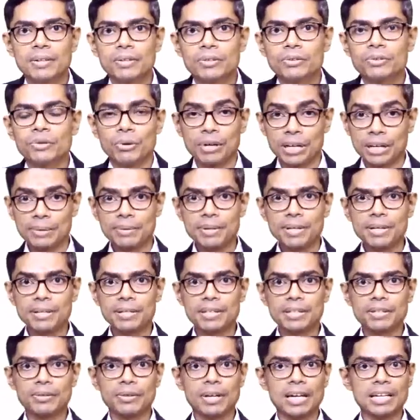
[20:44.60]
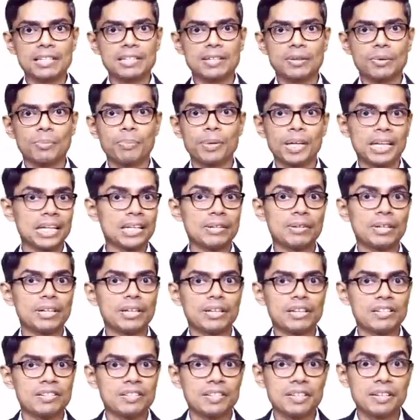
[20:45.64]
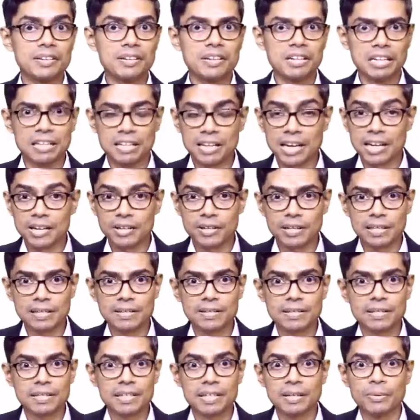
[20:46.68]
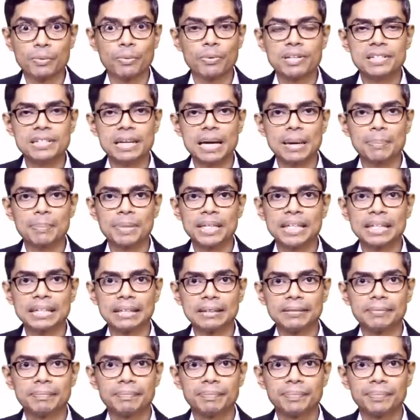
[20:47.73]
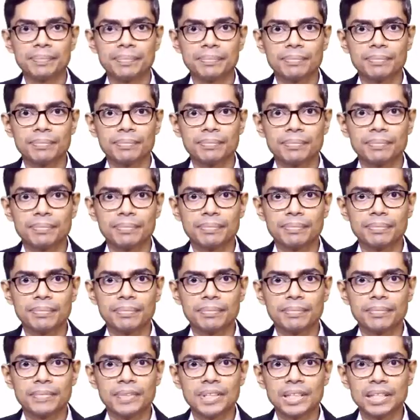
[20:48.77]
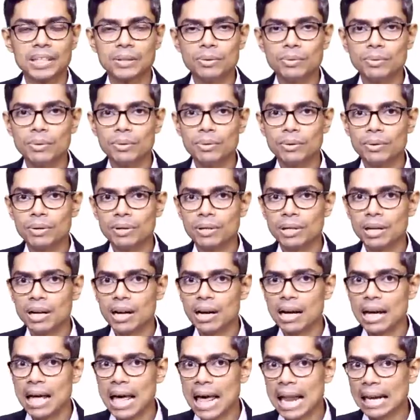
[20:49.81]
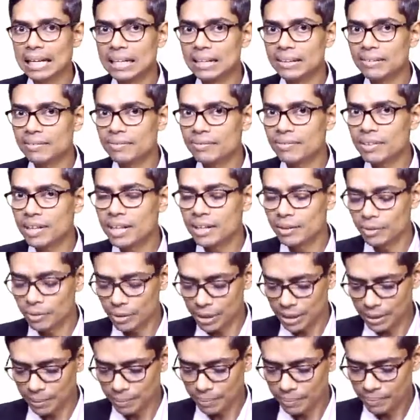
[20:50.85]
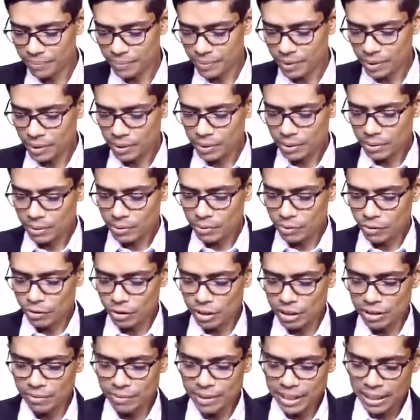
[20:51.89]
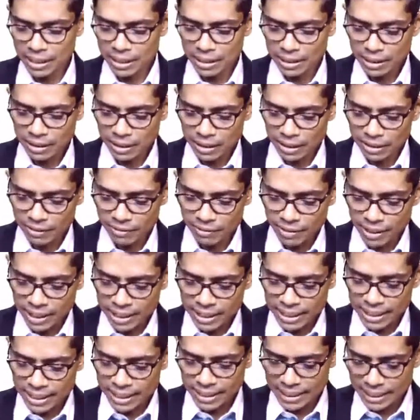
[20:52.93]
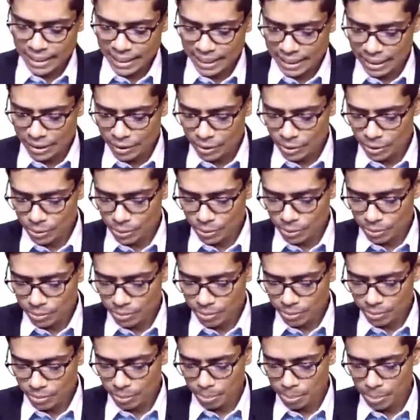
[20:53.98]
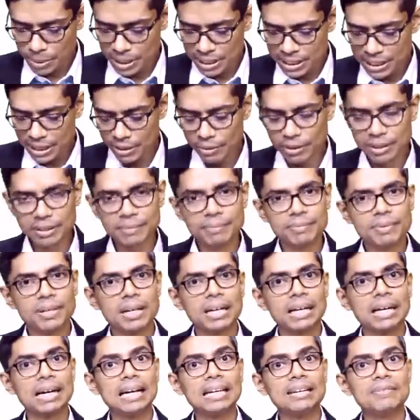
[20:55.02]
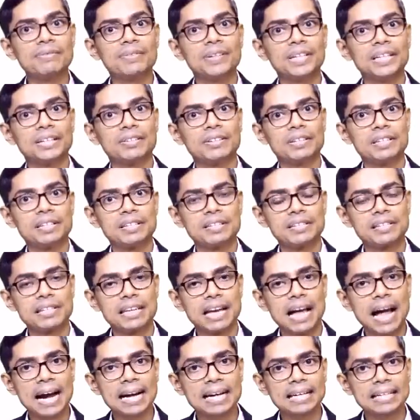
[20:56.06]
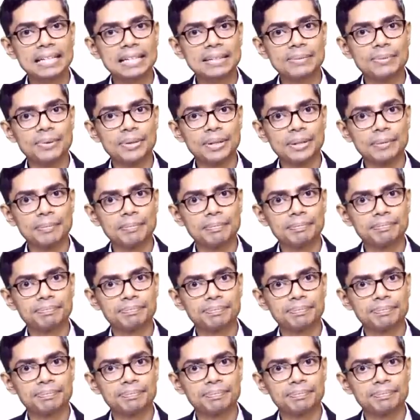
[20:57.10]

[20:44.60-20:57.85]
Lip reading: So whenever your eyes are open, you are concentrating, try to concentrate on what is happening. Your alpha wave will be converted into beta wave, high frequency active wave.